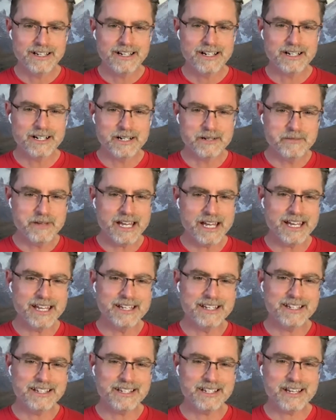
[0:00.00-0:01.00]

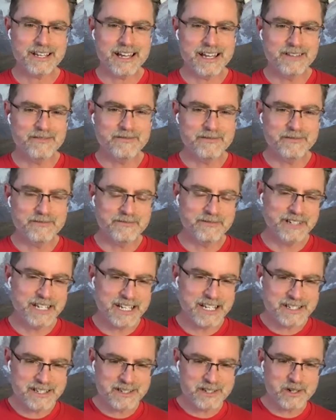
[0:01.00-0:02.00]
And
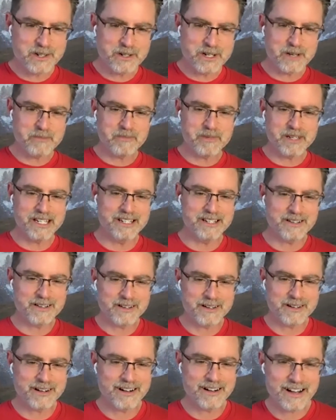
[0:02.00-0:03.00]
Vanessa showed up in
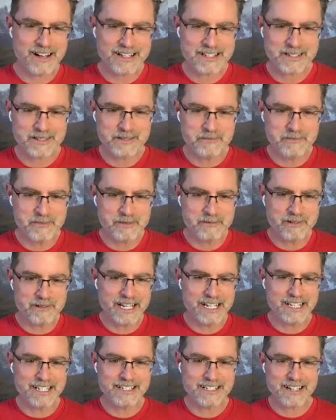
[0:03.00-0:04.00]
her awesome
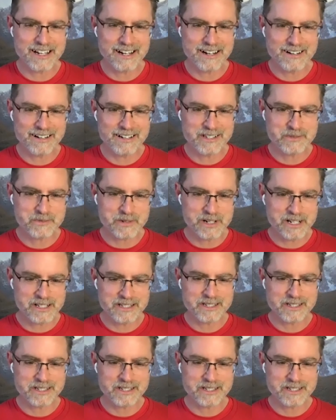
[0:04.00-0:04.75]
red attire as well.